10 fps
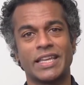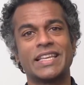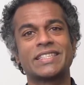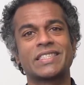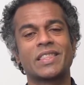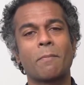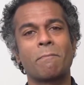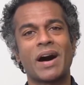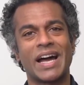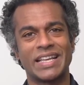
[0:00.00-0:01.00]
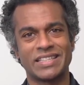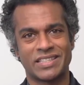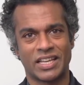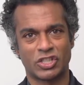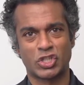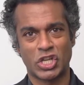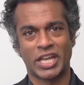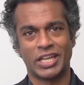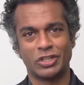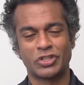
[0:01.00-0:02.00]
is the mindset
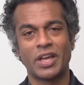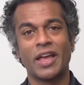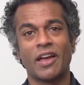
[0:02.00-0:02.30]
change.